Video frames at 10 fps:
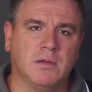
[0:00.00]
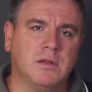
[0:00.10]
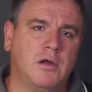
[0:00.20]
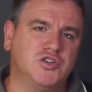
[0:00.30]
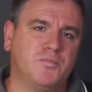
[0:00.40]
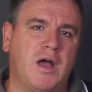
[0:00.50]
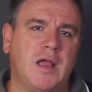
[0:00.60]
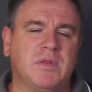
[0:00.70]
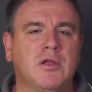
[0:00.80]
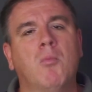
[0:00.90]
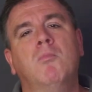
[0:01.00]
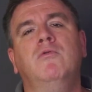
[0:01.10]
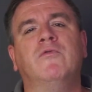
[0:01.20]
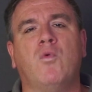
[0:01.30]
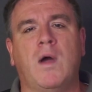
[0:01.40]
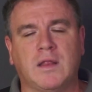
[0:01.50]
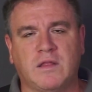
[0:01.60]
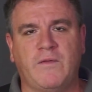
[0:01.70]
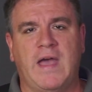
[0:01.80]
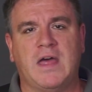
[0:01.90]
those larger pipes don't move quite
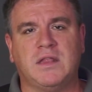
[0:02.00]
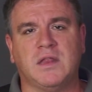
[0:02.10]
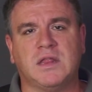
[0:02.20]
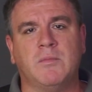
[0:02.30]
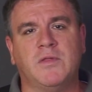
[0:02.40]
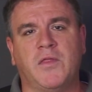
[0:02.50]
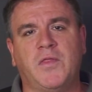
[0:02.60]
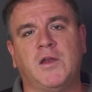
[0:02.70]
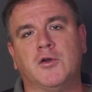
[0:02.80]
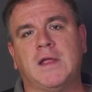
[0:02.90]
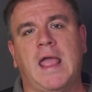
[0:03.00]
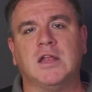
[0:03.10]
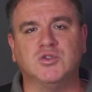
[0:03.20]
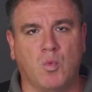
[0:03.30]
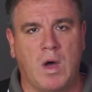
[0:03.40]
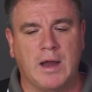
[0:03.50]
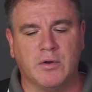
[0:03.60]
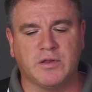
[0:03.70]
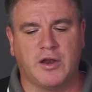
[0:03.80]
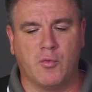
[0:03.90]
as fast as some of the thinner gauge
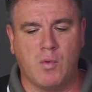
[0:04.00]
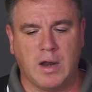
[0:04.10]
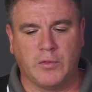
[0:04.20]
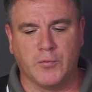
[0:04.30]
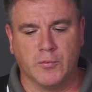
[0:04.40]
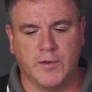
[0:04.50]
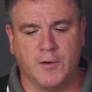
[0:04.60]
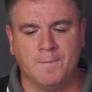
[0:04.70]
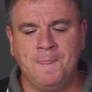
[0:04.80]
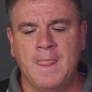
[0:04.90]
wires that are running through there.